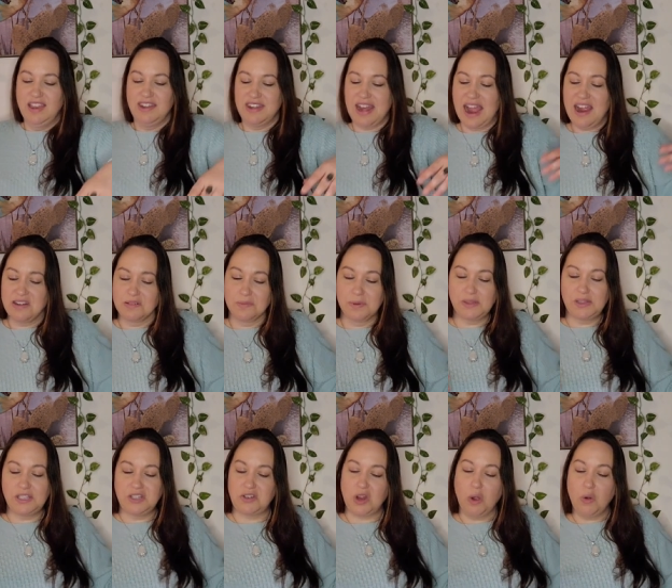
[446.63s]
not
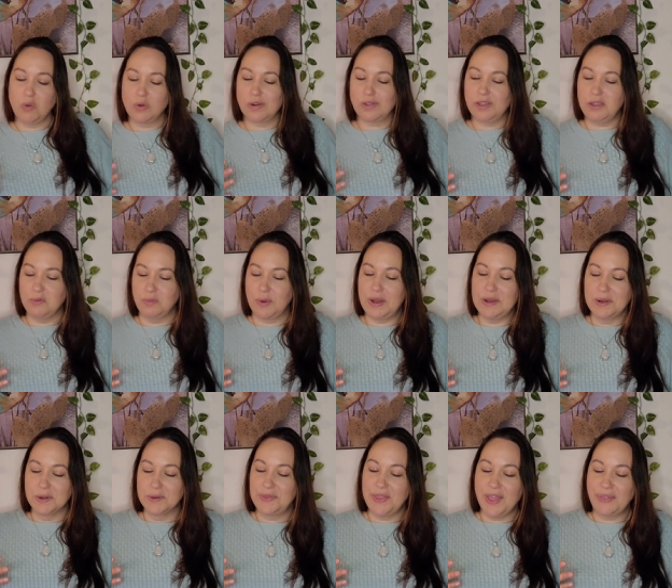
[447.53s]
really totally
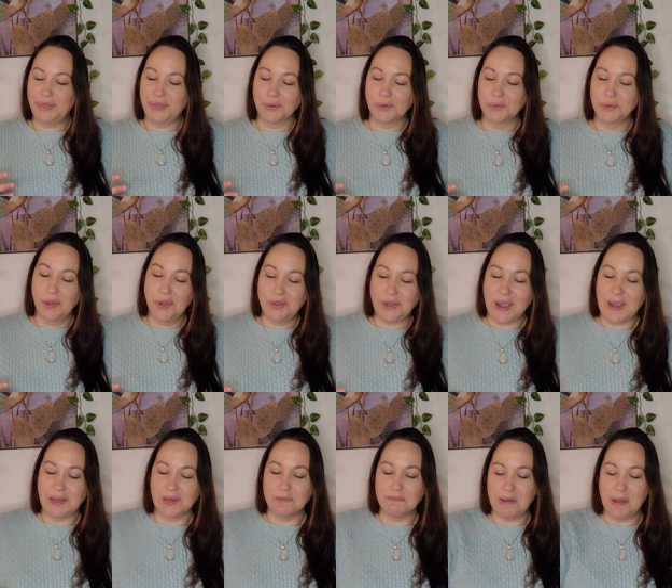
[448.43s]
weird that they're
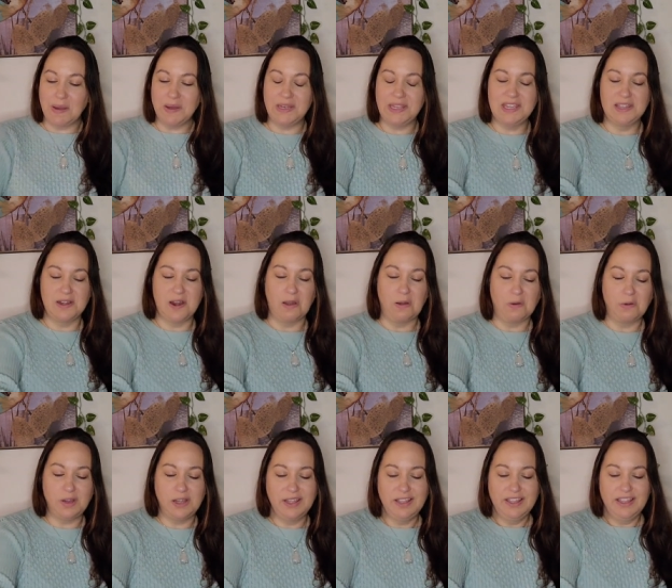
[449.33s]
looking, but you
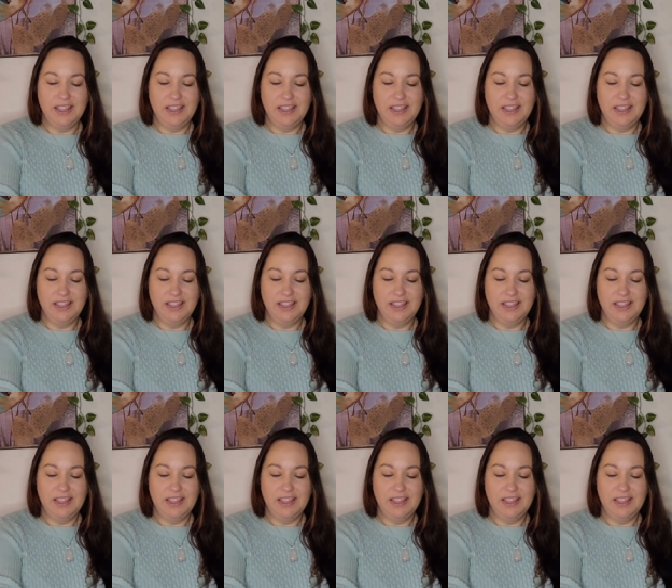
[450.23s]
know,